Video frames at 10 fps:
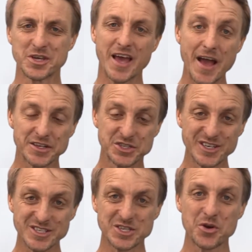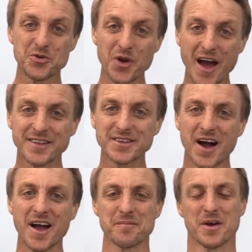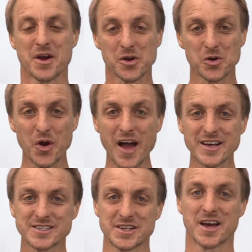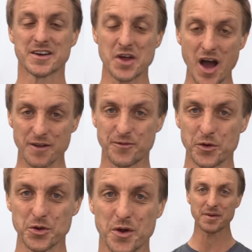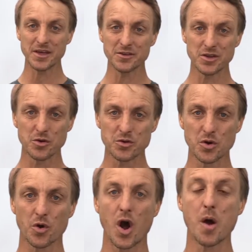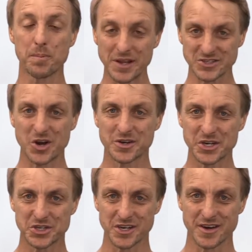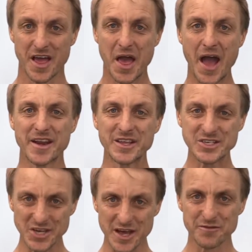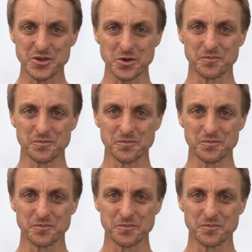at just the right time, Christ died for you. He knew your hopeless condition and He saved you.